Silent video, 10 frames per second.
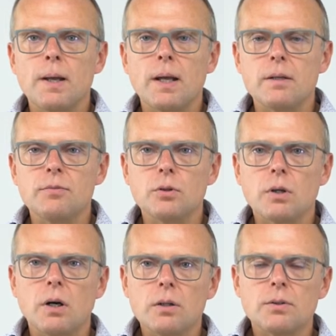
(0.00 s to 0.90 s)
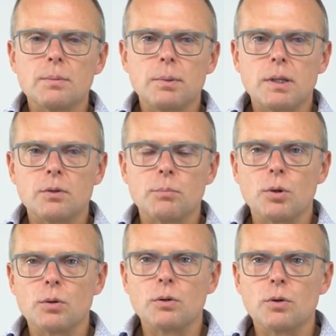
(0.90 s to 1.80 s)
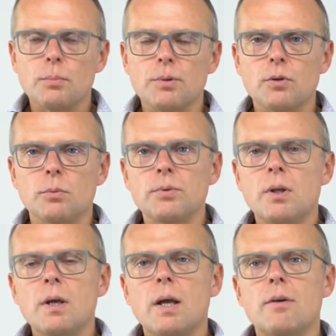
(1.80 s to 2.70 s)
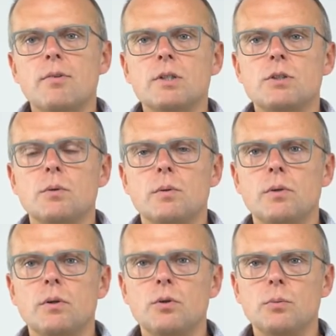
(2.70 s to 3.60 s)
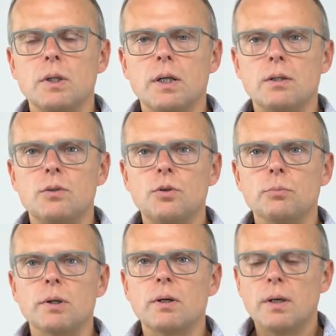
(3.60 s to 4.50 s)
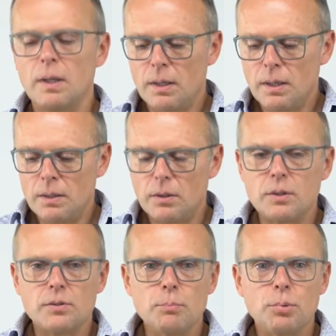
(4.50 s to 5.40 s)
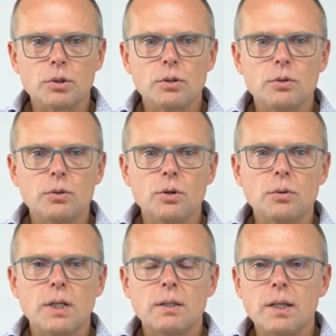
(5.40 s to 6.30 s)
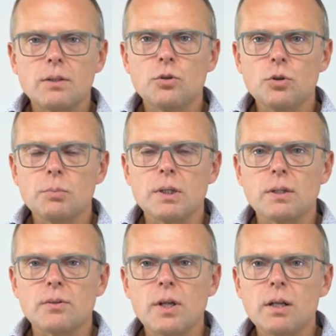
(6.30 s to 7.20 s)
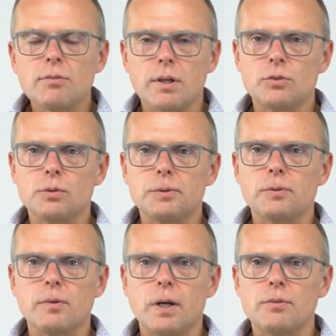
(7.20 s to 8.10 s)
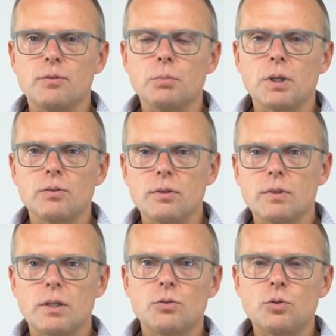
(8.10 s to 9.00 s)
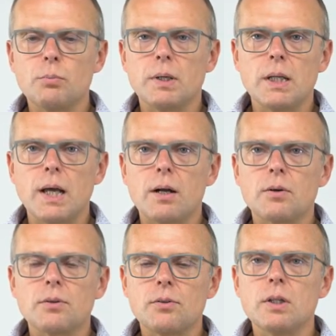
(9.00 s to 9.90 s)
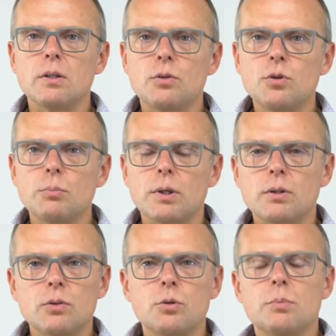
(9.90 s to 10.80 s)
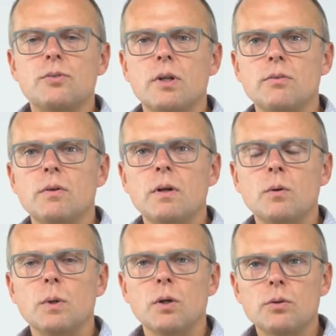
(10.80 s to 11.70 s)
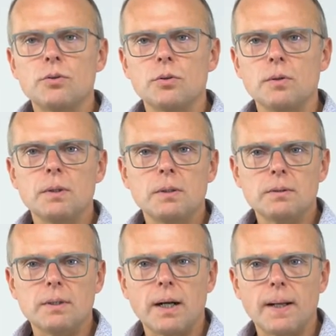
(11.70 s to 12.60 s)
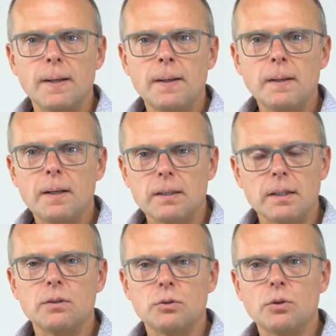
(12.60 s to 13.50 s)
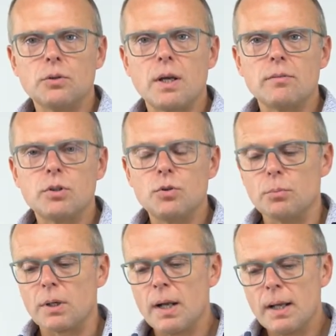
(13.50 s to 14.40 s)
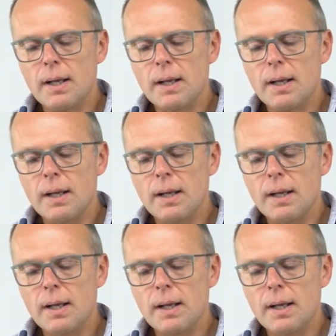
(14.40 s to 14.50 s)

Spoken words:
And if you can't repair your broken chromosomes, eventually you will get a tumor. Now, it's important to know that that tumor itself has to survive, because if there's too many errors in the tumor cell will also die, and then you don't have a tumor.